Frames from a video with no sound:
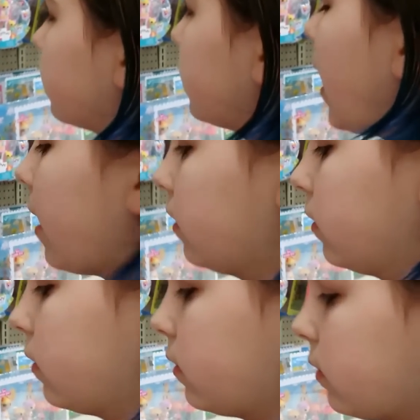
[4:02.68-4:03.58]
Yeah.
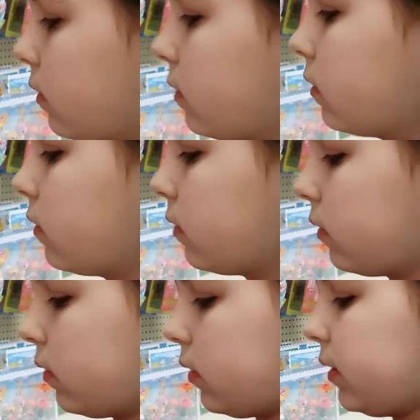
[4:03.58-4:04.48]
Oh, and they're the
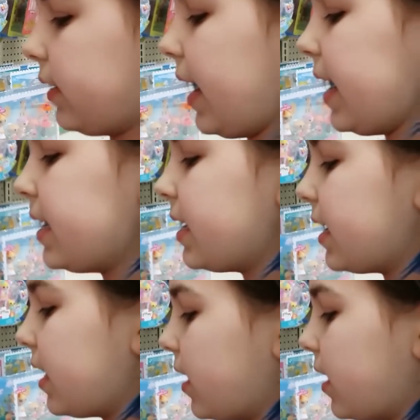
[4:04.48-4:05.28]
tinies. Tiny.